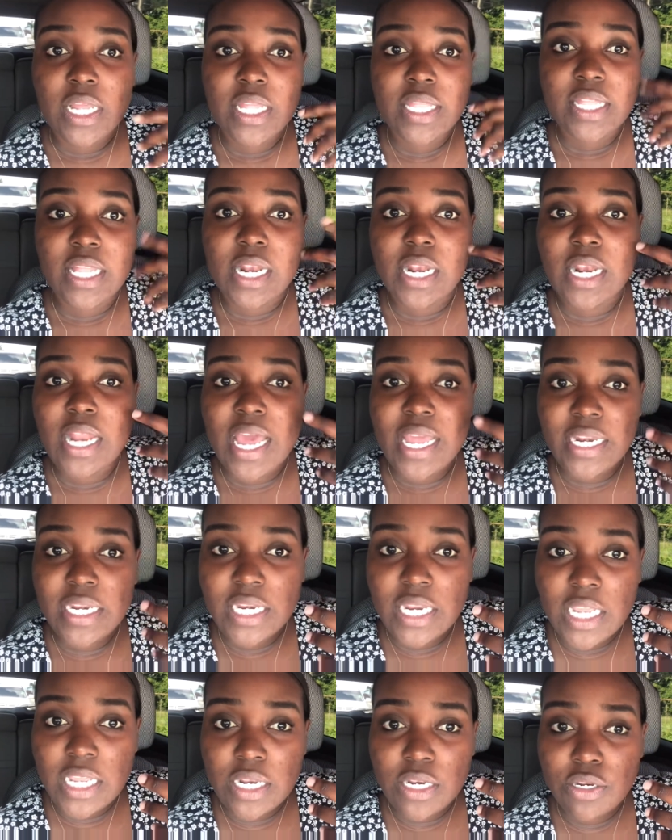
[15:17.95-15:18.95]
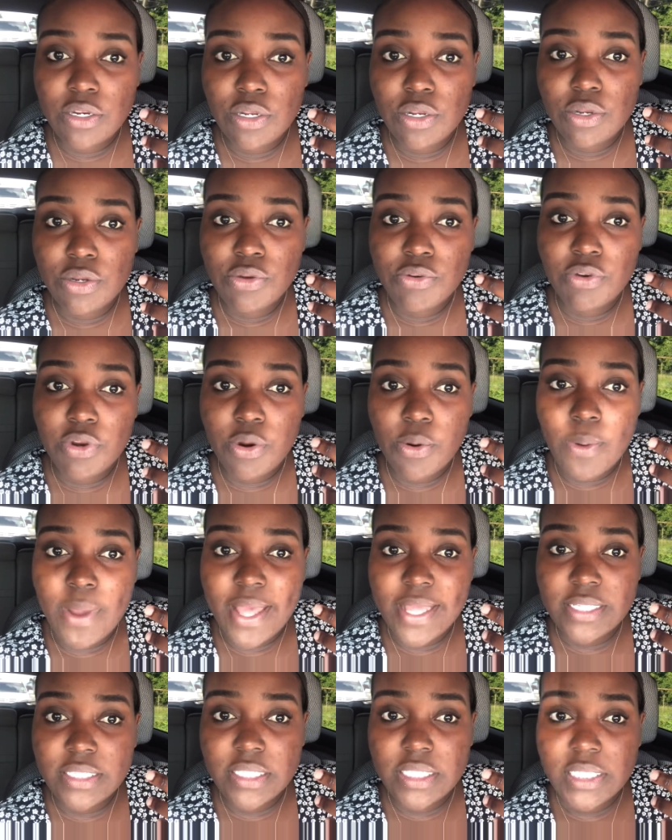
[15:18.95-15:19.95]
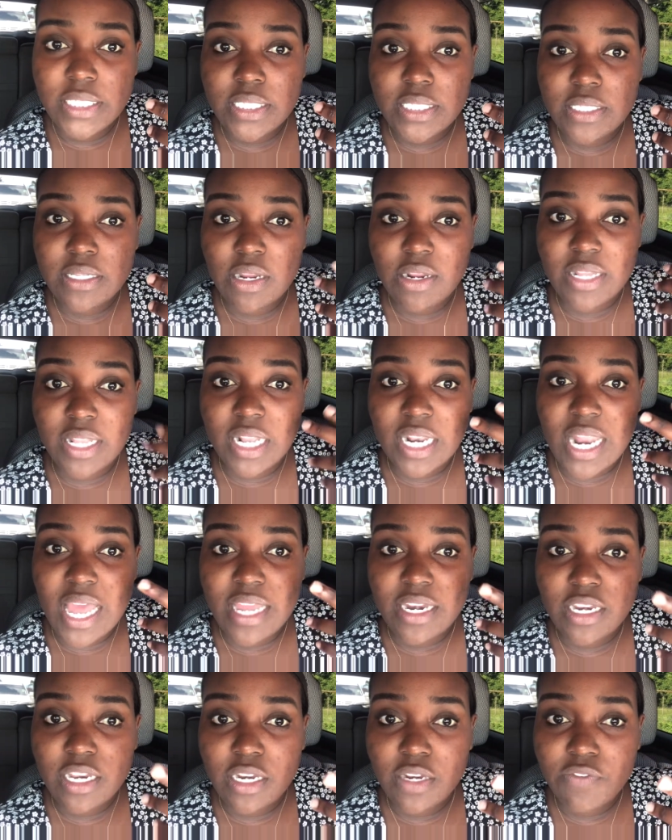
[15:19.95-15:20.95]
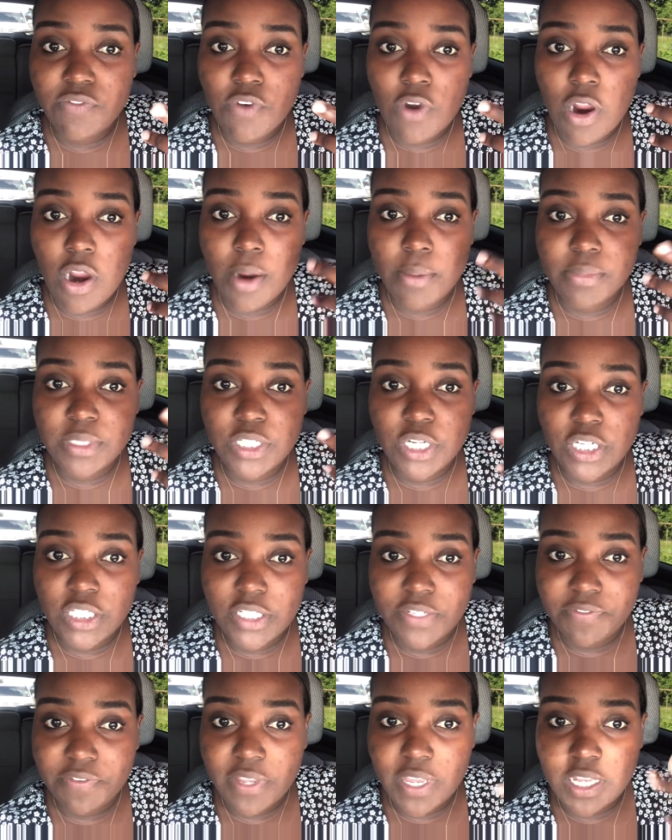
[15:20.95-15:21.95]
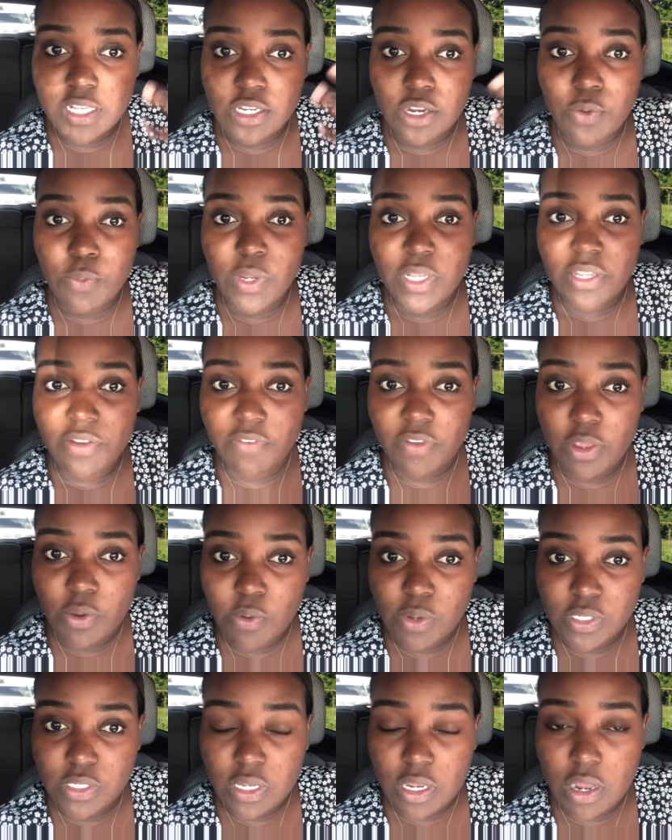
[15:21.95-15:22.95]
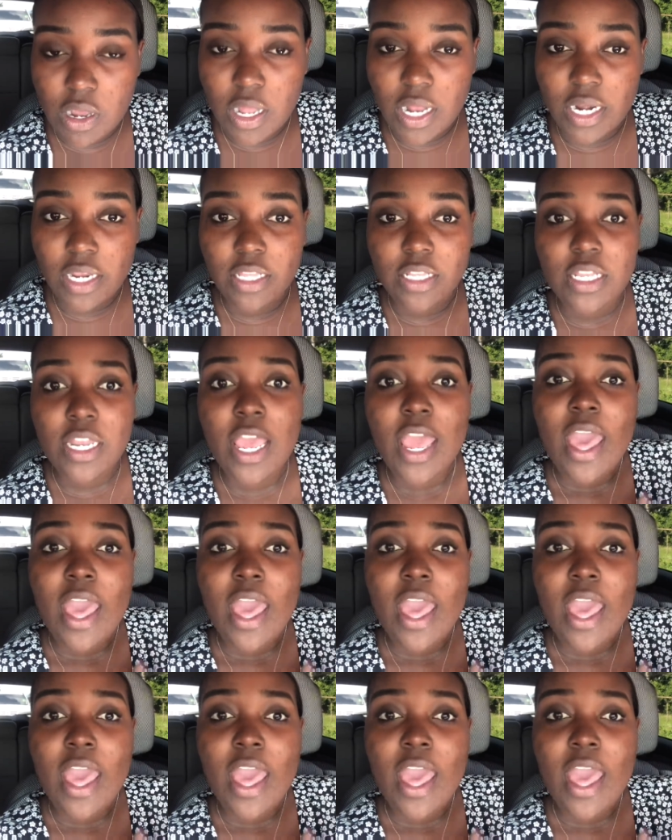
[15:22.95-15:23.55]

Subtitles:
the landing request or the landing form certificate or whatever you want to call it,